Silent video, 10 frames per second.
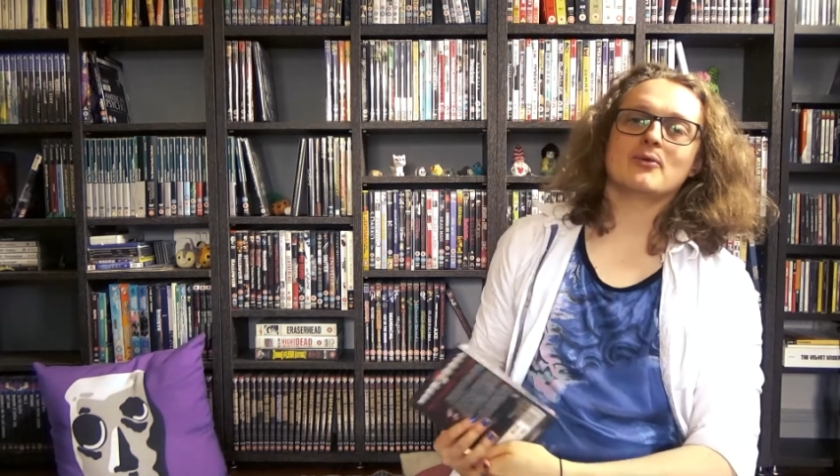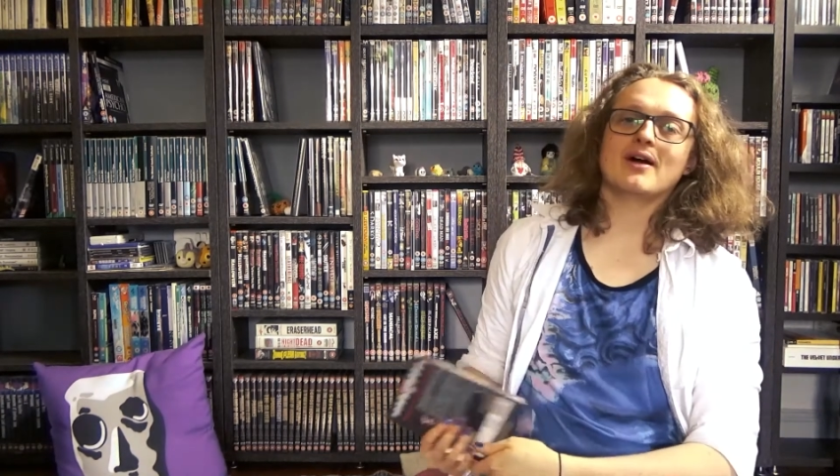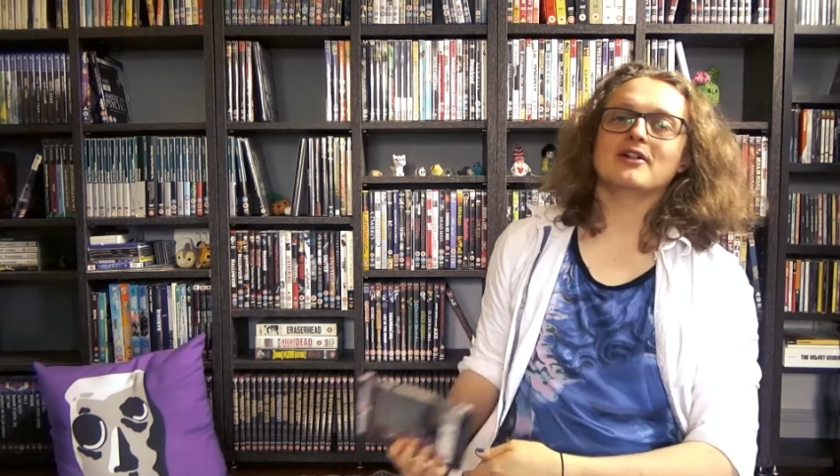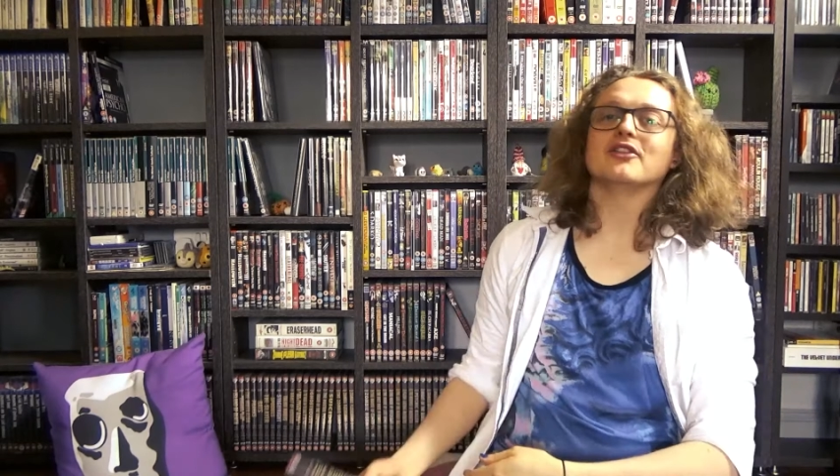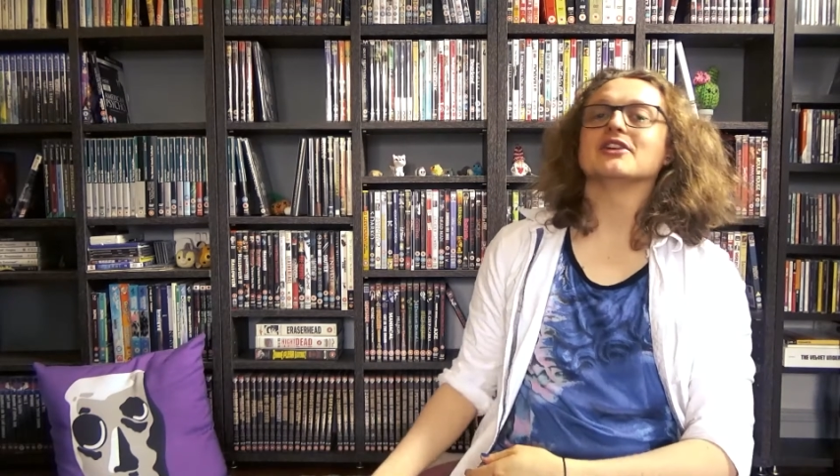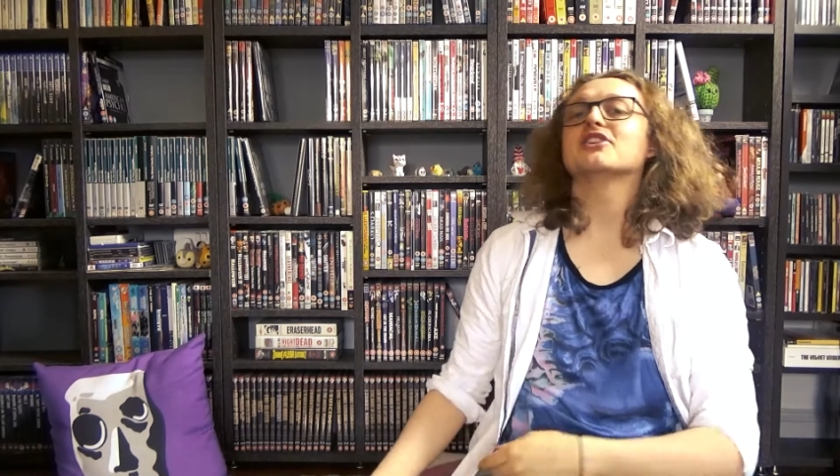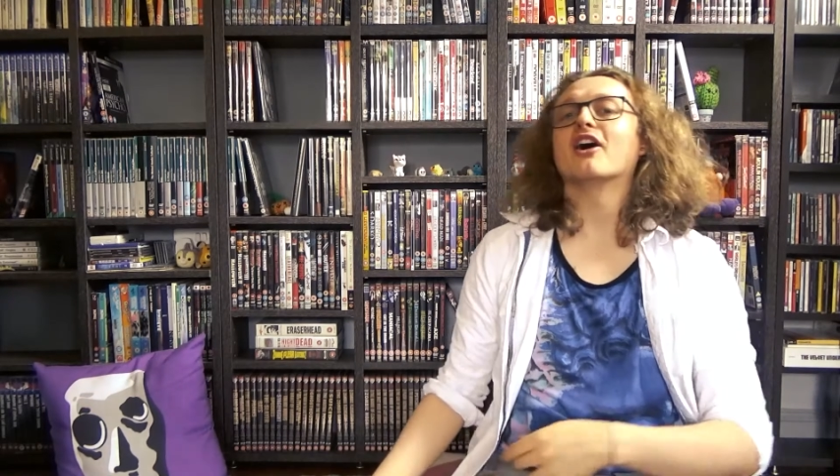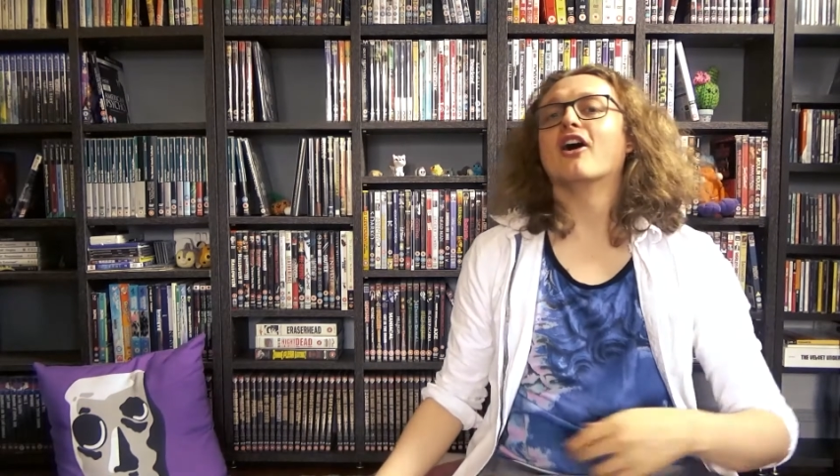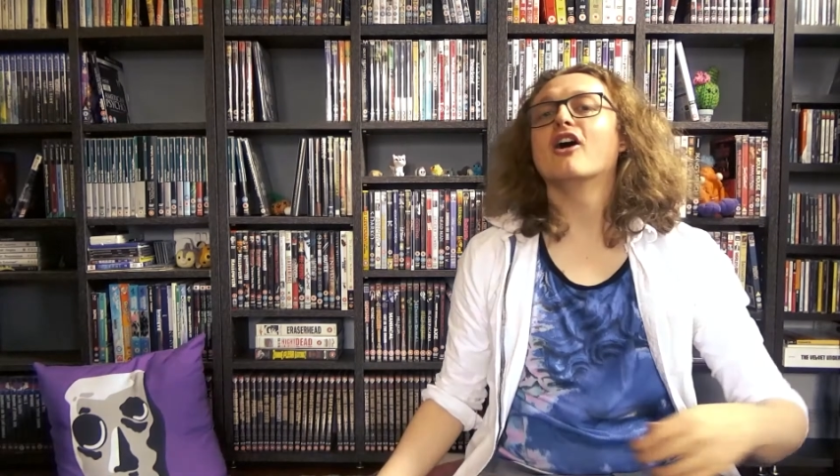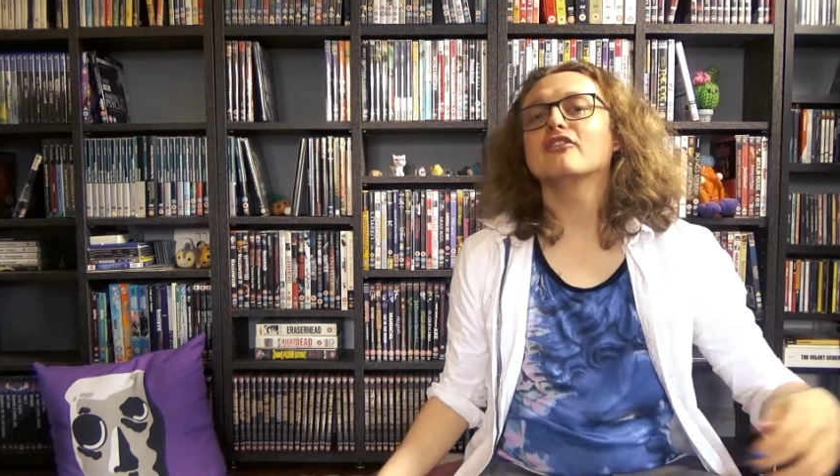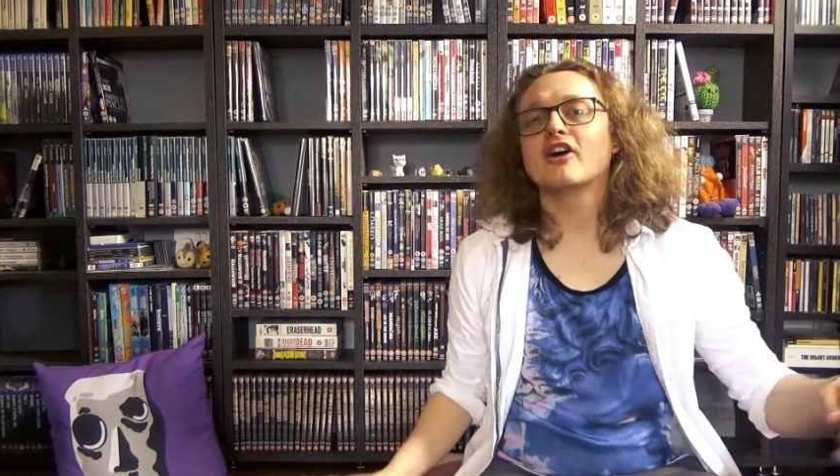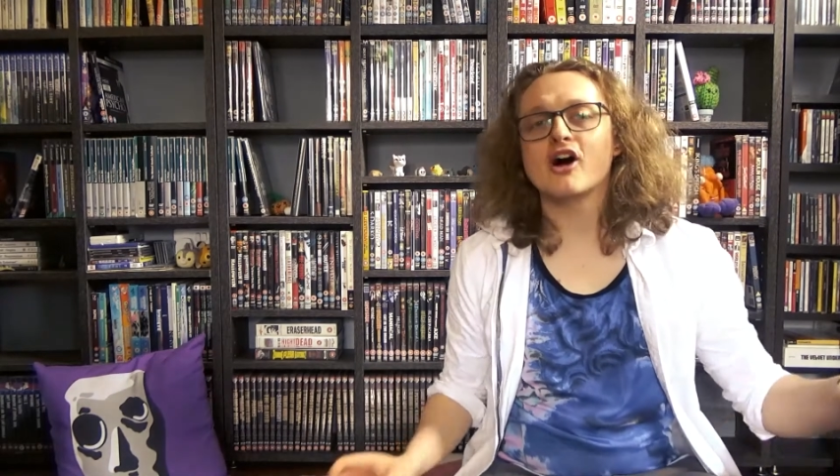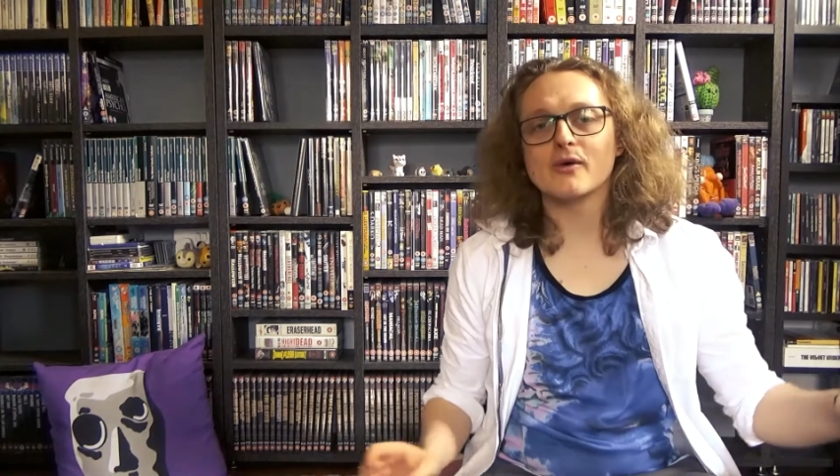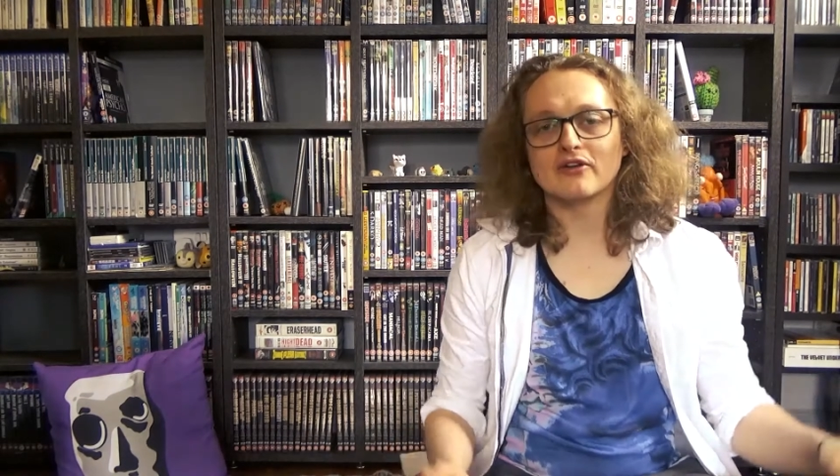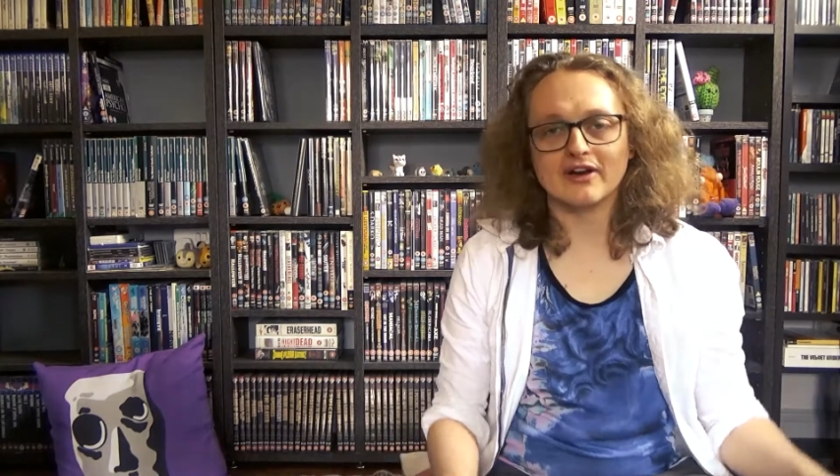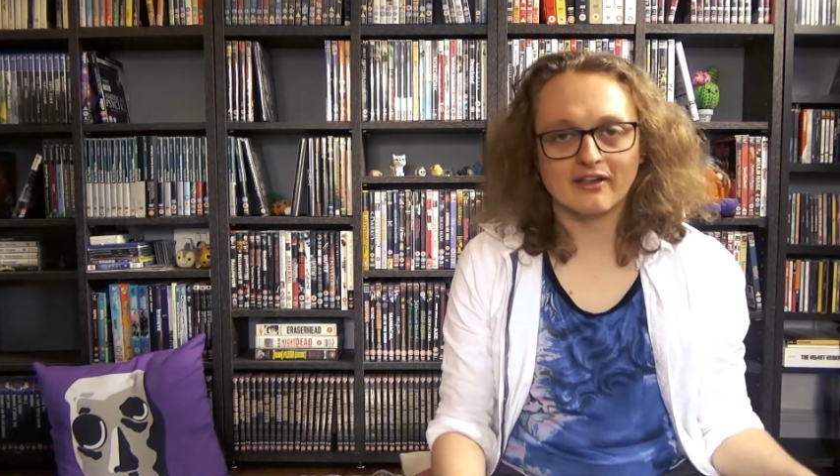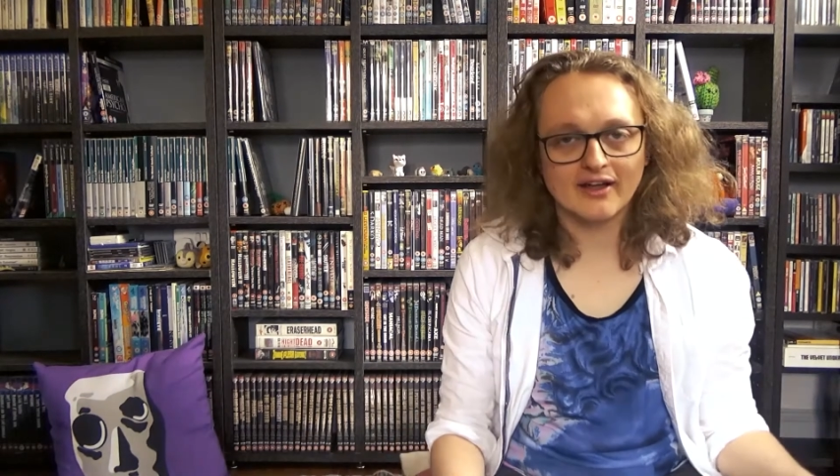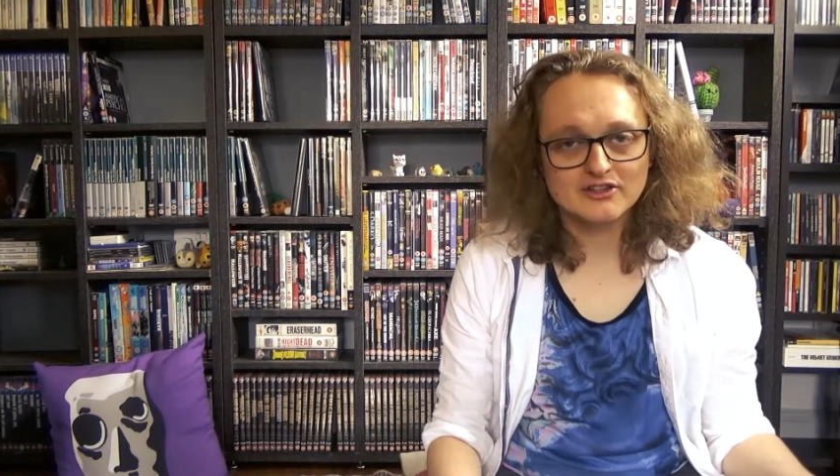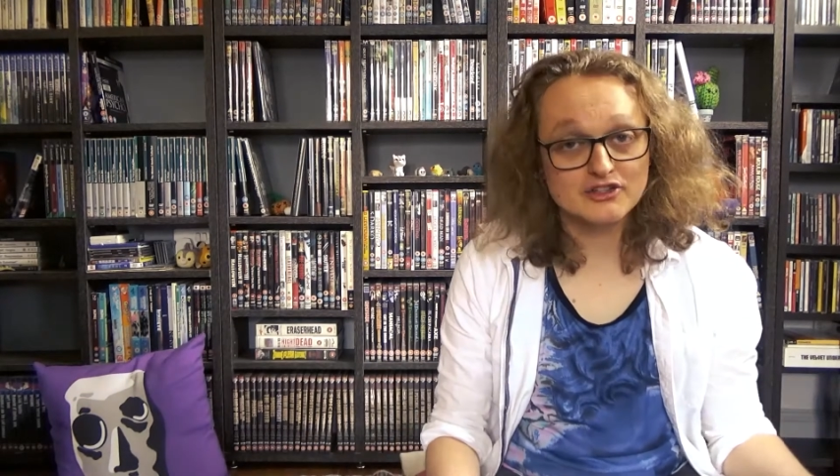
well this half, are we really?